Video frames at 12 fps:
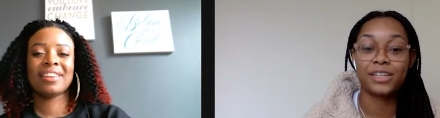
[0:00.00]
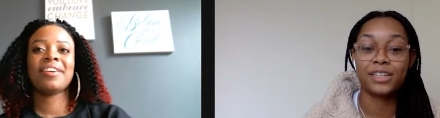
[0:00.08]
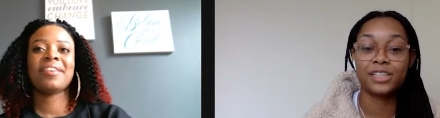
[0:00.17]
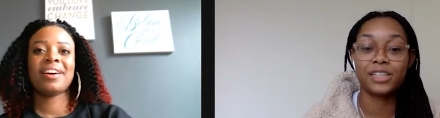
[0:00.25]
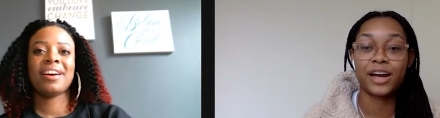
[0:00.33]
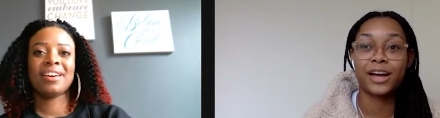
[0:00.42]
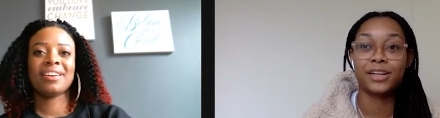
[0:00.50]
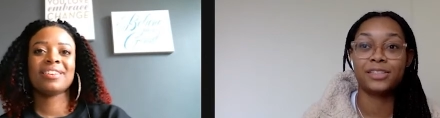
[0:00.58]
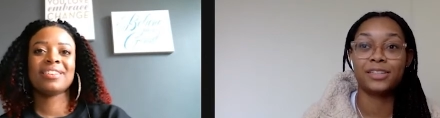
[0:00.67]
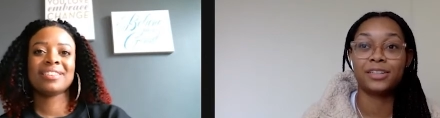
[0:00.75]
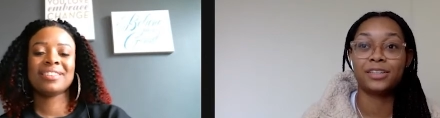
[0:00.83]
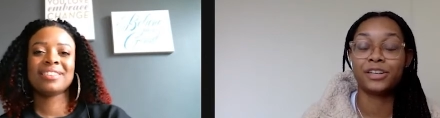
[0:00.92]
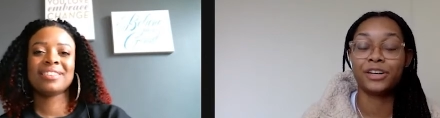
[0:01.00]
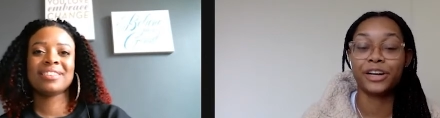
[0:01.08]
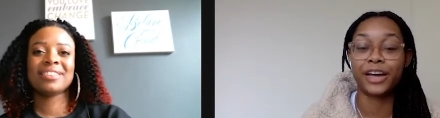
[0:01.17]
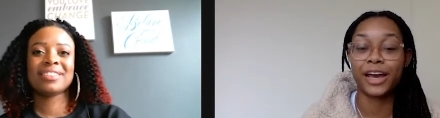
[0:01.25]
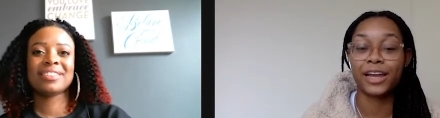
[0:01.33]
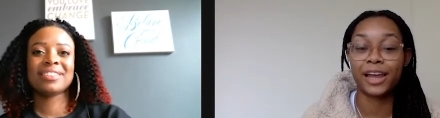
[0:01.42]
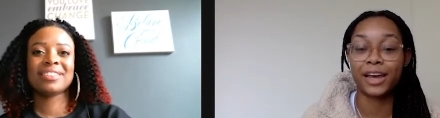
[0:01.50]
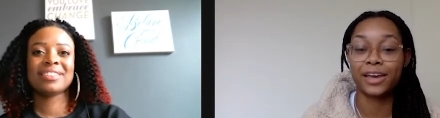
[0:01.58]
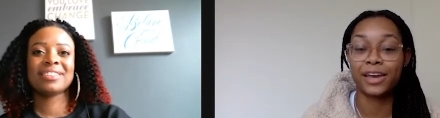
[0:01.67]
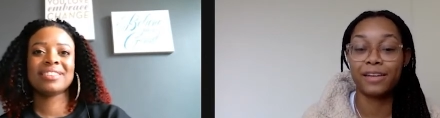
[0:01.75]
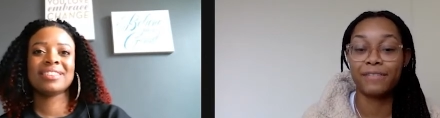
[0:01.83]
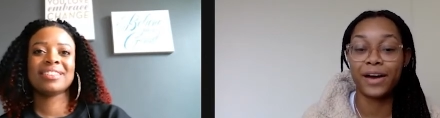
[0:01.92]
Speaker 1: and just trying to create
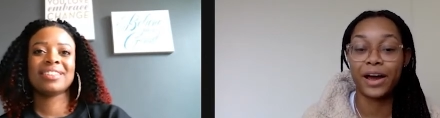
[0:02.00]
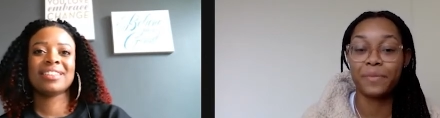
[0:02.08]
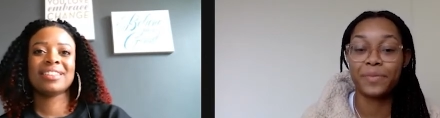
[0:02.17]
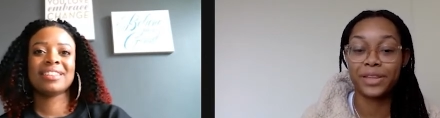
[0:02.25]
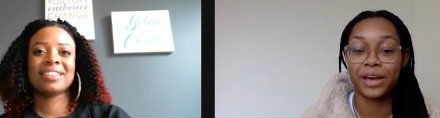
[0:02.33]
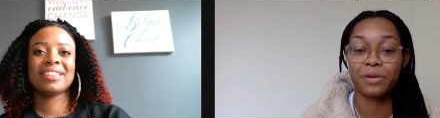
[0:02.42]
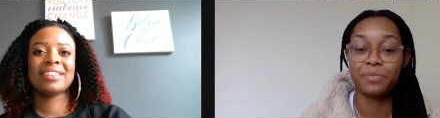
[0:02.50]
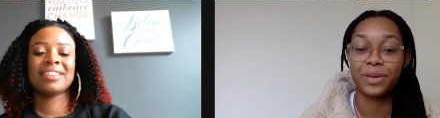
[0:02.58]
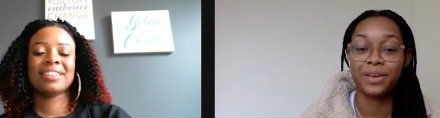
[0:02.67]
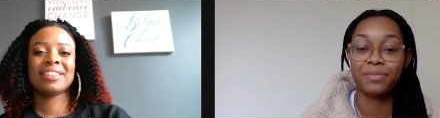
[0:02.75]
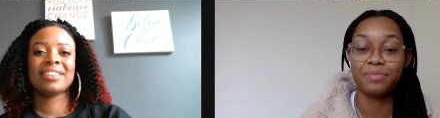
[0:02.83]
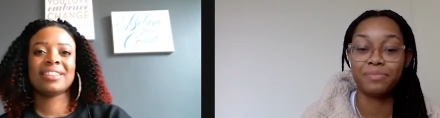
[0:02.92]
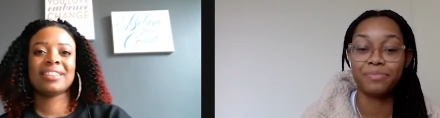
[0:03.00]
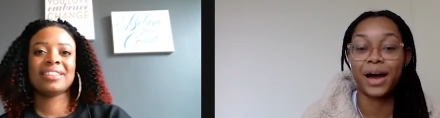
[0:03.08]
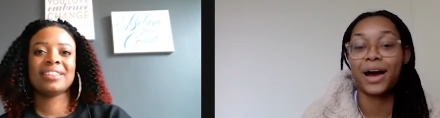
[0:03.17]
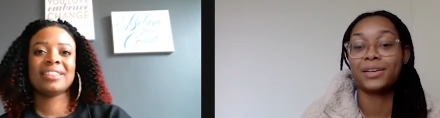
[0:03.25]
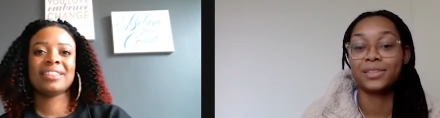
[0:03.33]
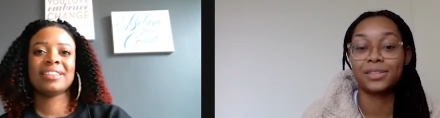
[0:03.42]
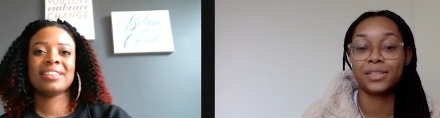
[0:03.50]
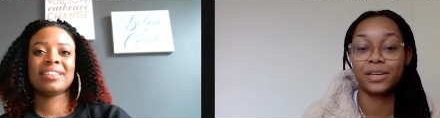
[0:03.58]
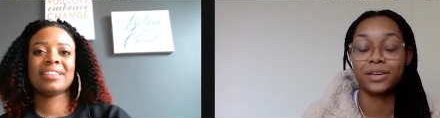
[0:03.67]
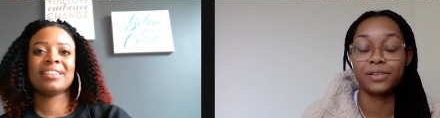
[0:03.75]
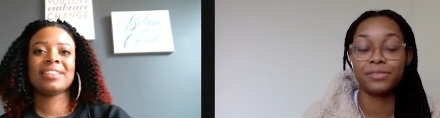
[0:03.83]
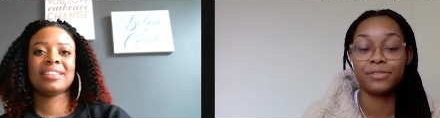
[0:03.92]
like an environment that'll be
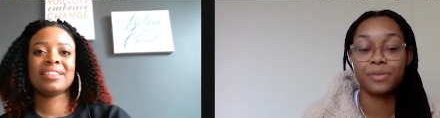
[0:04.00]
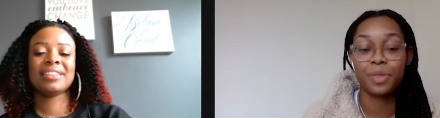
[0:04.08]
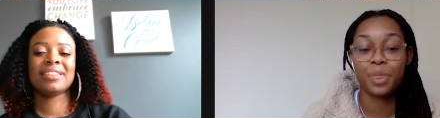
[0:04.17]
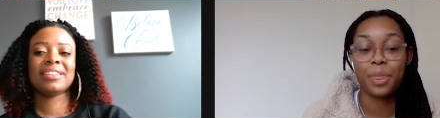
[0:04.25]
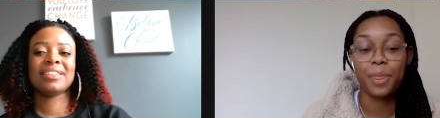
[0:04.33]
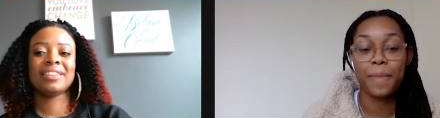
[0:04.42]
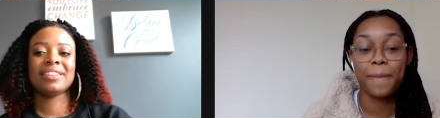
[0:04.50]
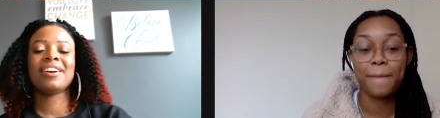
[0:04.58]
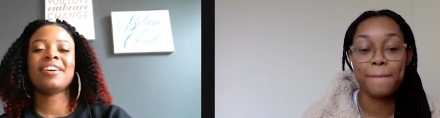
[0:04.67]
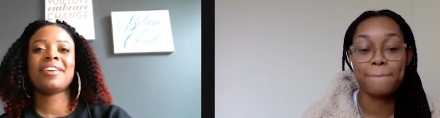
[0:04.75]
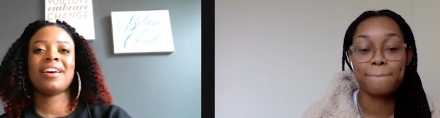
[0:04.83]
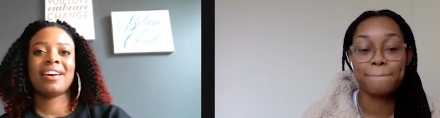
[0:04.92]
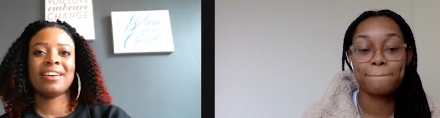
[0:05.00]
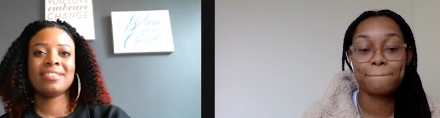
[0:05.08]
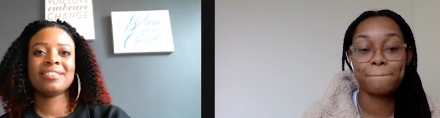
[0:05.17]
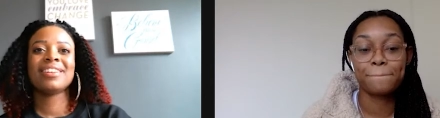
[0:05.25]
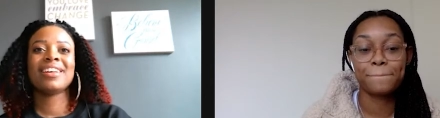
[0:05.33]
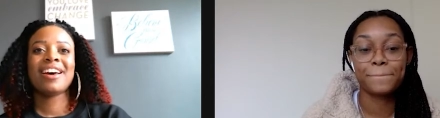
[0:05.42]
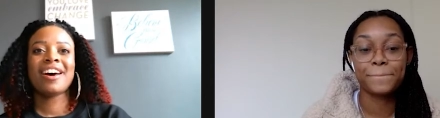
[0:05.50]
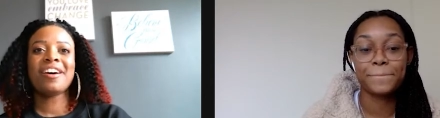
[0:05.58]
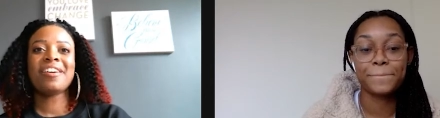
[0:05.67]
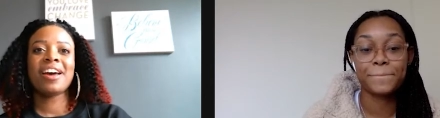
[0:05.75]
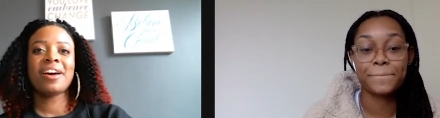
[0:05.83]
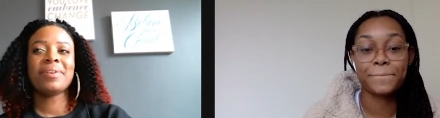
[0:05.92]
positive. Okay.
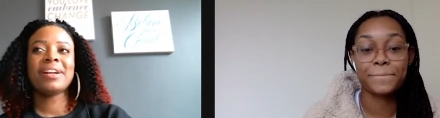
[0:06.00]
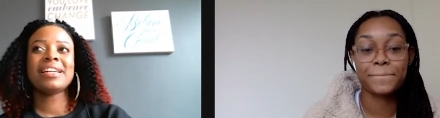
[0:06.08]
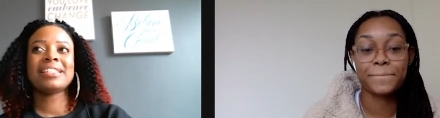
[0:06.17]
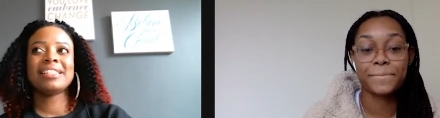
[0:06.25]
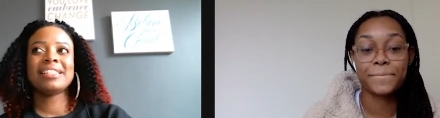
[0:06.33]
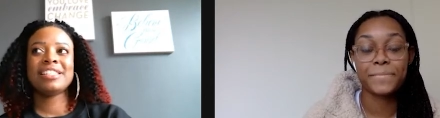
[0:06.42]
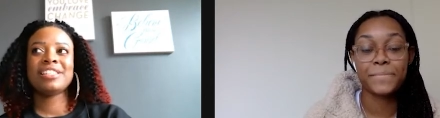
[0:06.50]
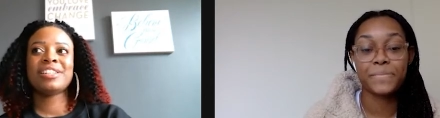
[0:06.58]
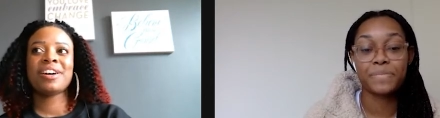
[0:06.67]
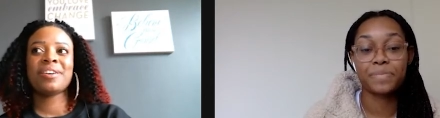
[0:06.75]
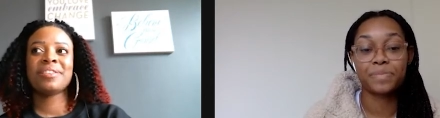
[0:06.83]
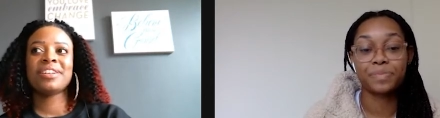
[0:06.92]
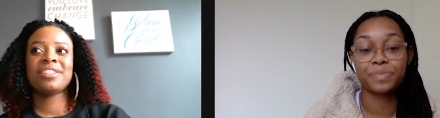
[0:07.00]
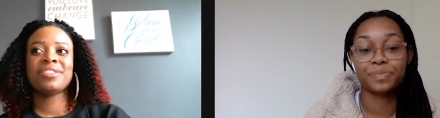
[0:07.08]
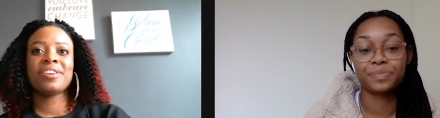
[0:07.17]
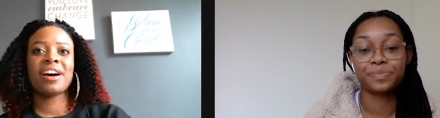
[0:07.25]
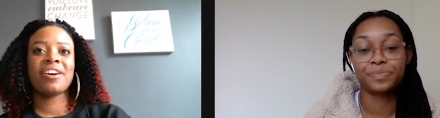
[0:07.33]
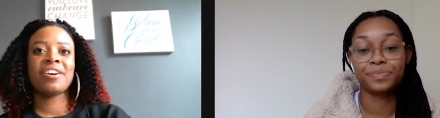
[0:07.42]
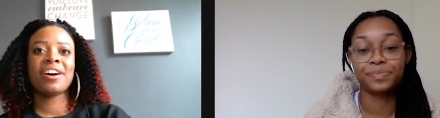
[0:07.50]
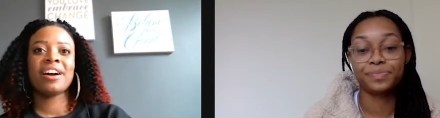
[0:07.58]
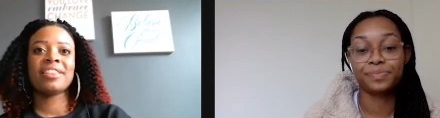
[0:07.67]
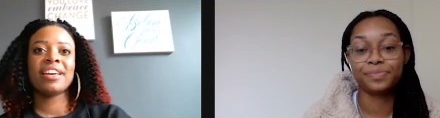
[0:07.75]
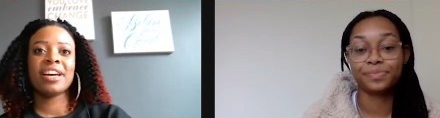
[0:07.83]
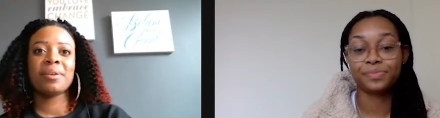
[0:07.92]
Speaker 2: Okay, well that's good to know that you all are
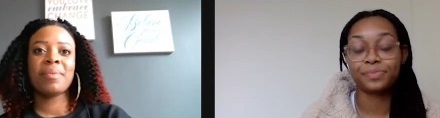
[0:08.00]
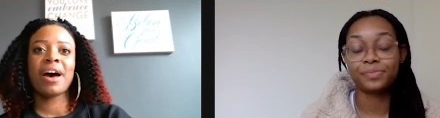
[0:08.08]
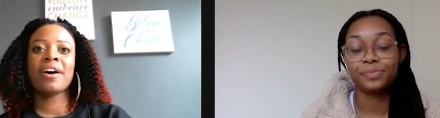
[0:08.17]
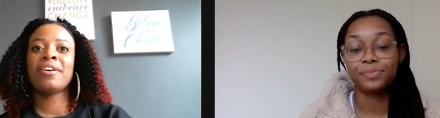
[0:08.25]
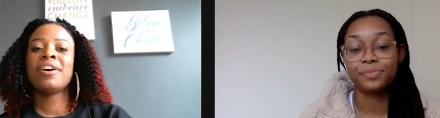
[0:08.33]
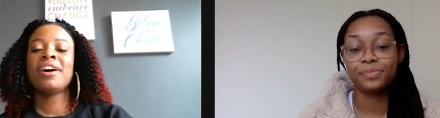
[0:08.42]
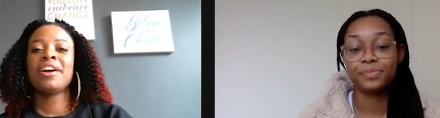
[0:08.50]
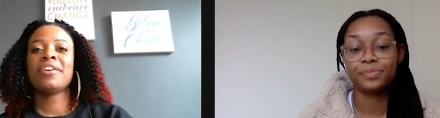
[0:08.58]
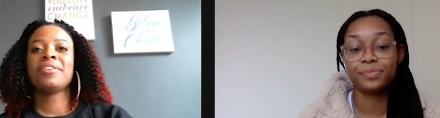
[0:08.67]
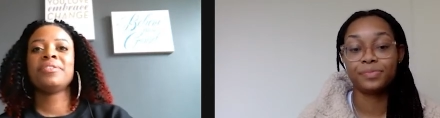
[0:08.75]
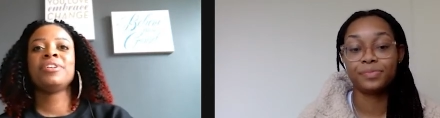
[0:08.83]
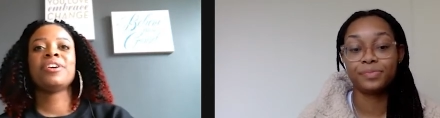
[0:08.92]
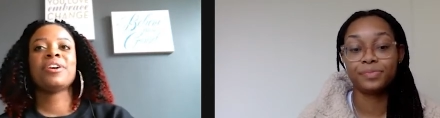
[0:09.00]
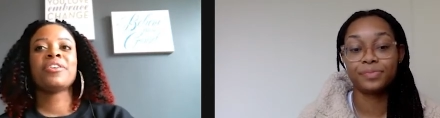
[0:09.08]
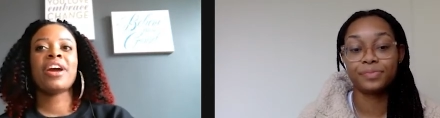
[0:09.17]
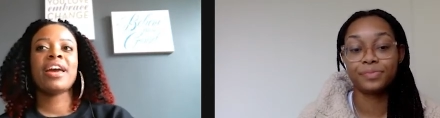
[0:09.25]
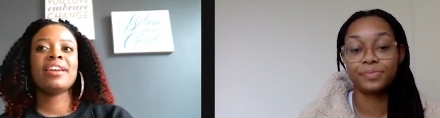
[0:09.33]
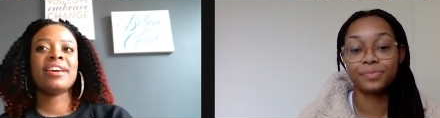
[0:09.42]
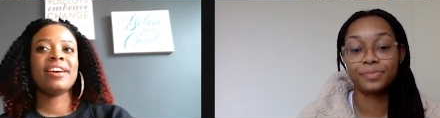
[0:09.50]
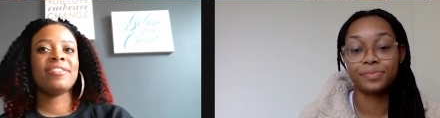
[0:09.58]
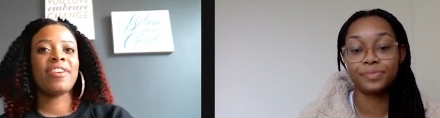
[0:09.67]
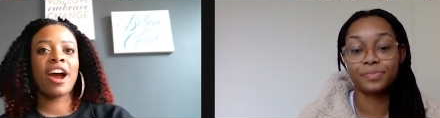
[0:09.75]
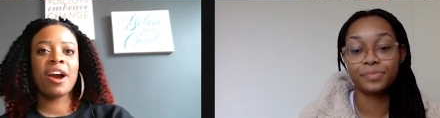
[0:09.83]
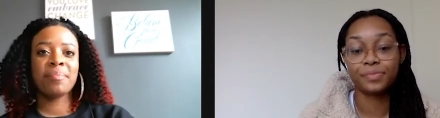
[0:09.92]
thinking about you know, creating an
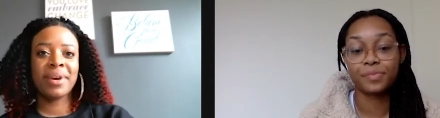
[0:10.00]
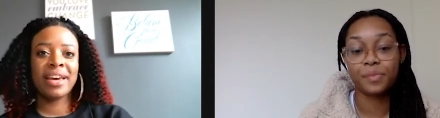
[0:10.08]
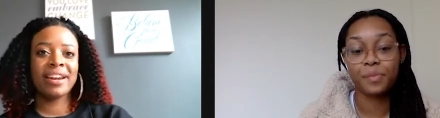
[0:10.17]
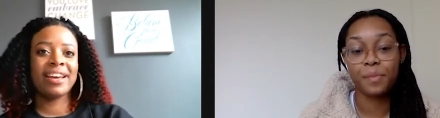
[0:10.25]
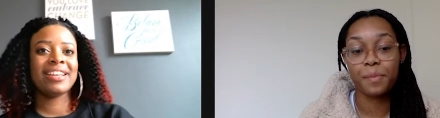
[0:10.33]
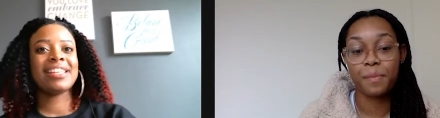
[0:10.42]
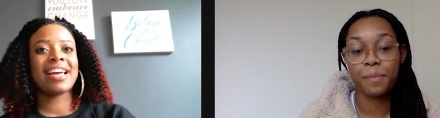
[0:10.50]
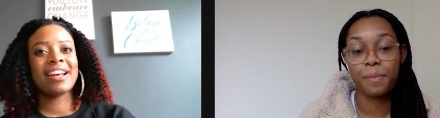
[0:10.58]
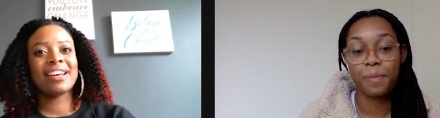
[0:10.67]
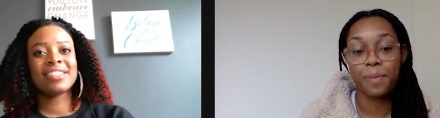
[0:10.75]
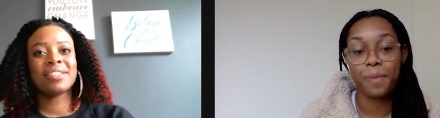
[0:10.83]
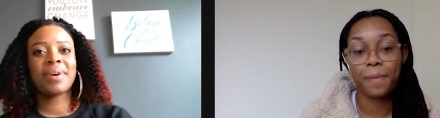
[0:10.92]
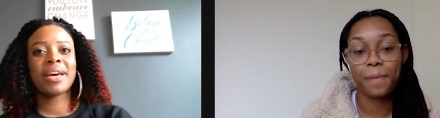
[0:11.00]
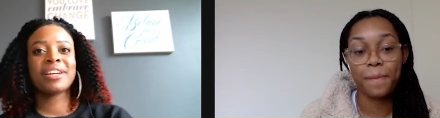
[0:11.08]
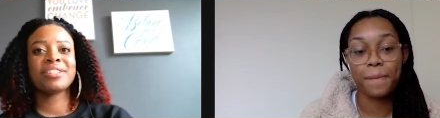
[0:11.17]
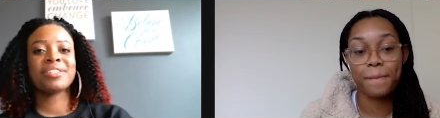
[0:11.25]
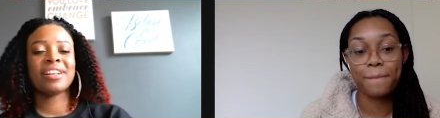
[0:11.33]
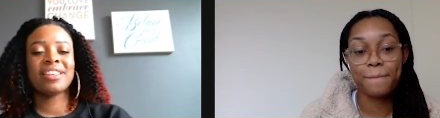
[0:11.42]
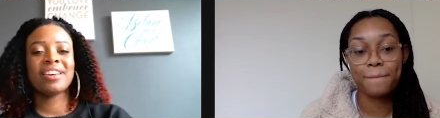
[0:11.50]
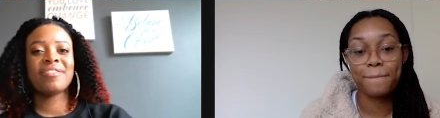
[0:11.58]
environment and aesthetics and making sure that